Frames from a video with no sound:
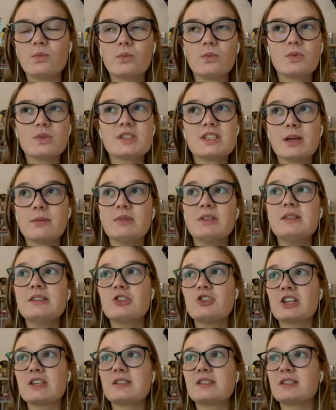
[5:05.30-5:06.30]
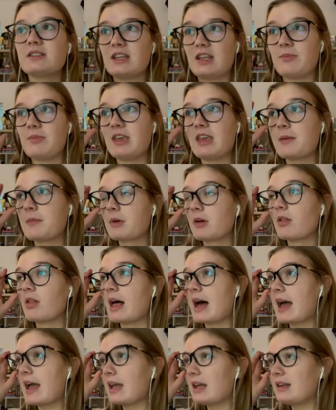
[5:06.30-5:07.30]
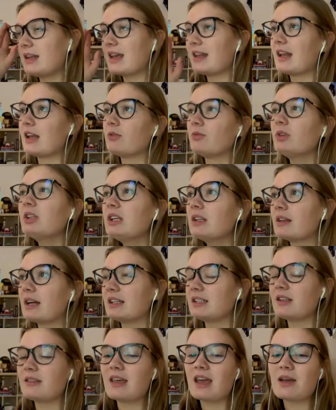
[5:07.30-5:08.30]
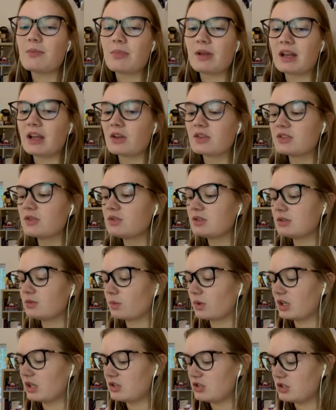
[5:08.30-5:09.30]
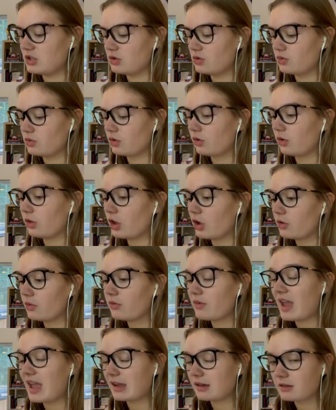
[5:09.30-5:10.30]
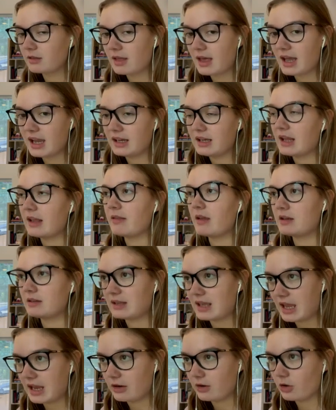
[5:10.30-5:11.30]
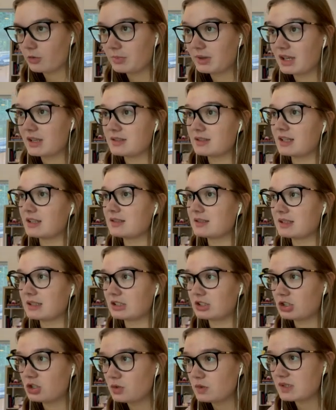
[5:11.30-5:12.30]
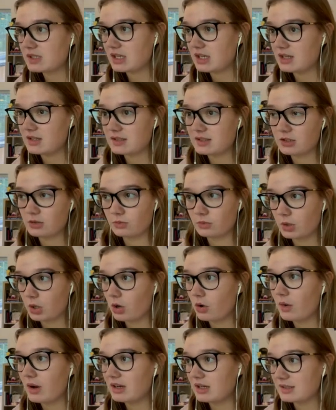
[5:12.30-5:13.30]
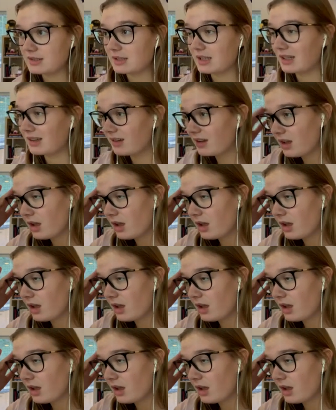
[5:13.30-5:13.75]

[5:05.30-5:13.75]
someone suggested naming him Clyde, and I really liked that, but I also didn't want to do Clove and Clyde and then Cato, because that's like 2 C's in a row, and it's like,